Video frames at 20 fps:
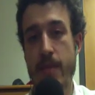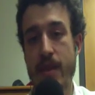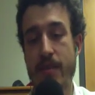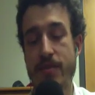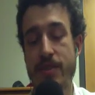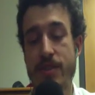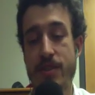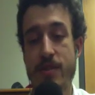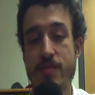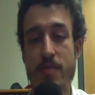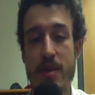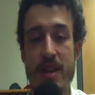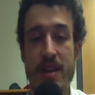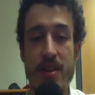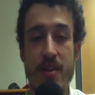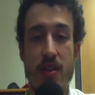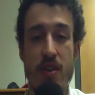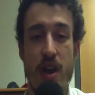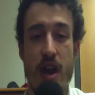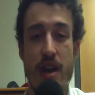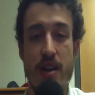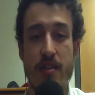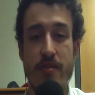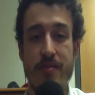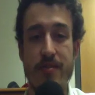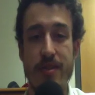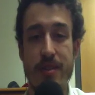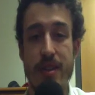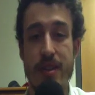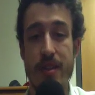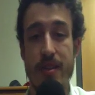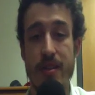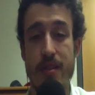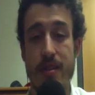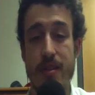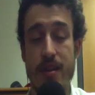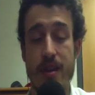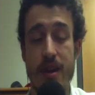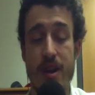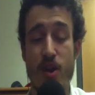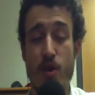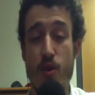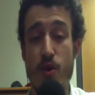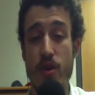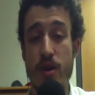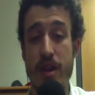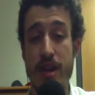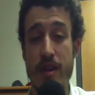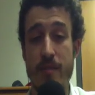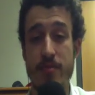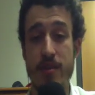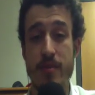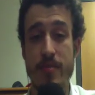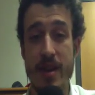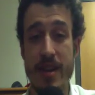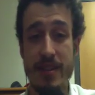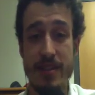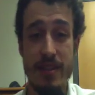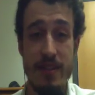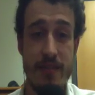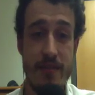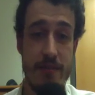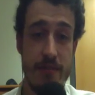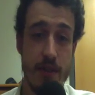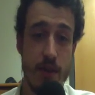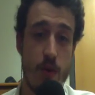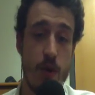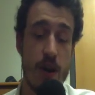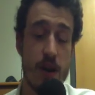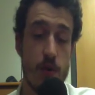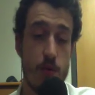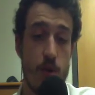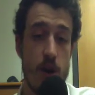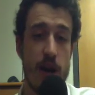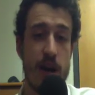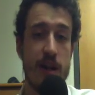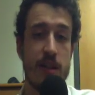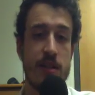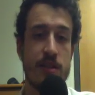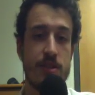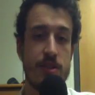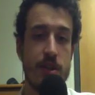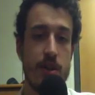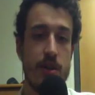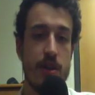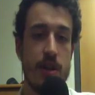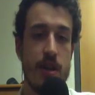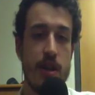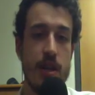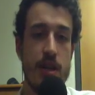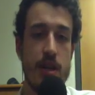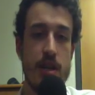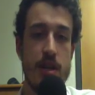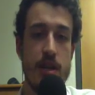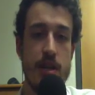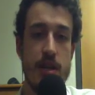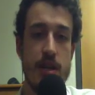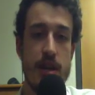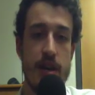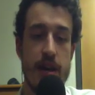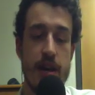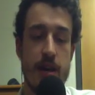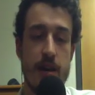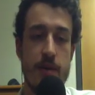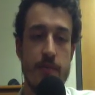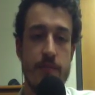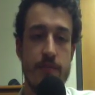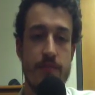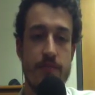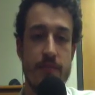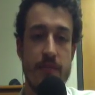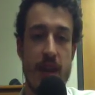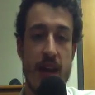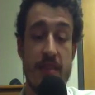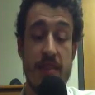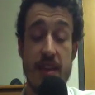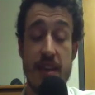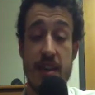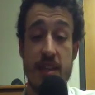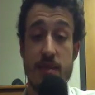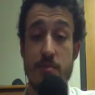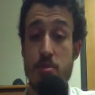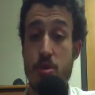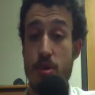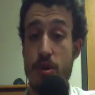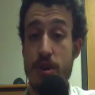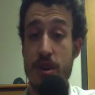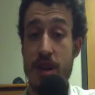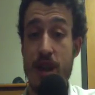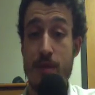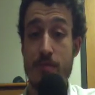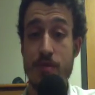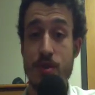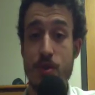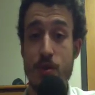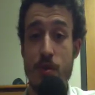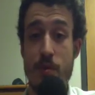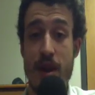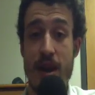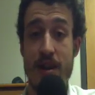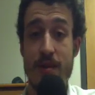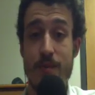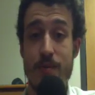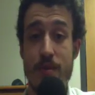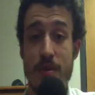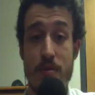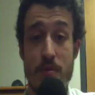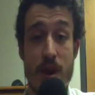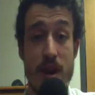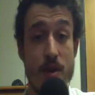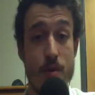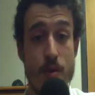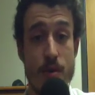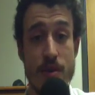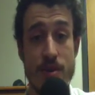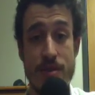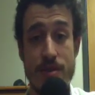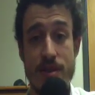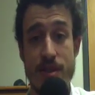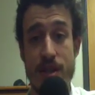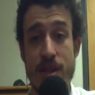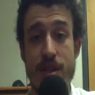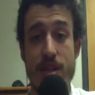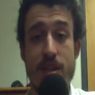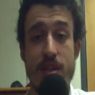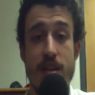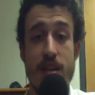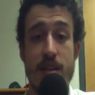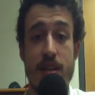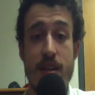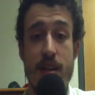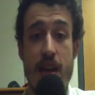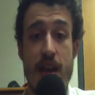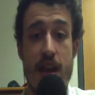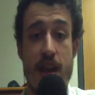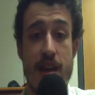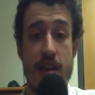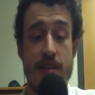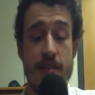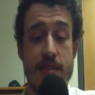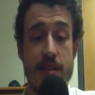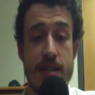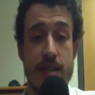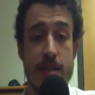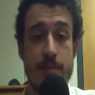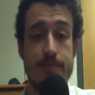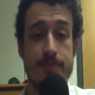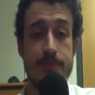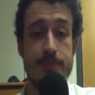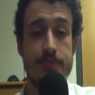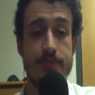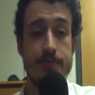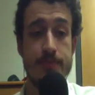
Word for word: this has been kind of a quarter implemented for quite a while, so um, I think he's brought it up to about three quarters, and um,